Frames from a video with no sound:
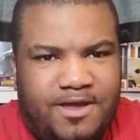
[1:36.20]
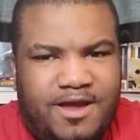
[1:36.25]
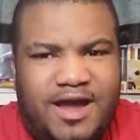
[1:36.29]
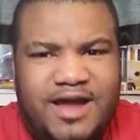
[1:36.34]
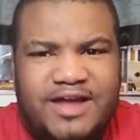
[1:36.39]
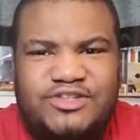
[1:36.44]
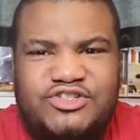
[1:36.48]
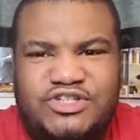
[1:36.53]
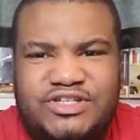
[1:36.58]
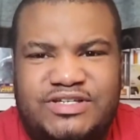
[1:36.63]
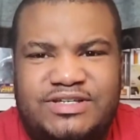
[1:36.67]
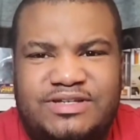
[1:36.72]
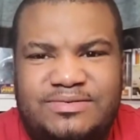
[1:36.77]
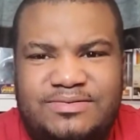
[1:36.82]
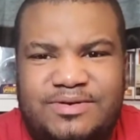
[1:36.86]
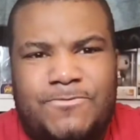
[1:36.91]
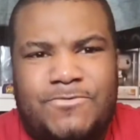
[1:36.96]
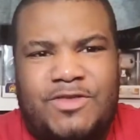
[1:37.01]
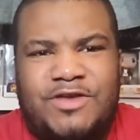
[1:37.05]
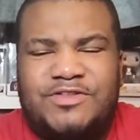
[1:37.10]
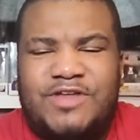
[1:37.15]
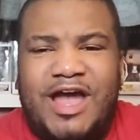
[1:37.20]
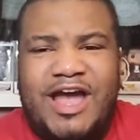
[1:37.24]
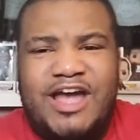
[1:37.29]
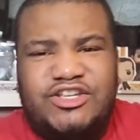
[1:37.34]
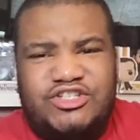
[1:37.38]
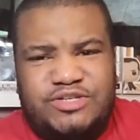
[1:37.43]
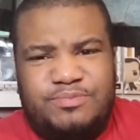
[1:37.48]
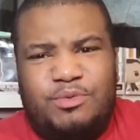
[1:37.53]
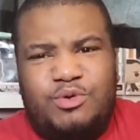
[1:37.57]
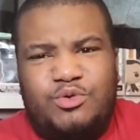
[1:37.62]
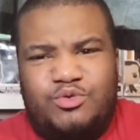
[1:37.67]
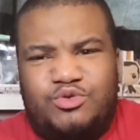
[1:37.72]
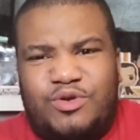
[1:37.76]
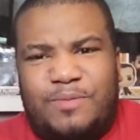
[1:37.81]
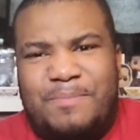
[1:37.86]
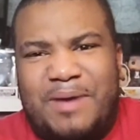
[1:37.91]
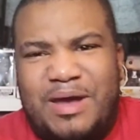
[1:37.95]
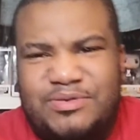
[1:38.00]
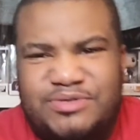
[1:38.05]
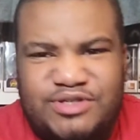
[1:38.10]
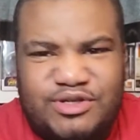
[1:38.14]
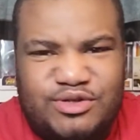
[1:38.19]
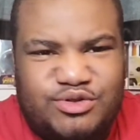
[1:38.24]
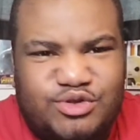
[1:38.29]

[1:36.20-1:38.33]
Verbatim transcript: I G... The I G models are bounty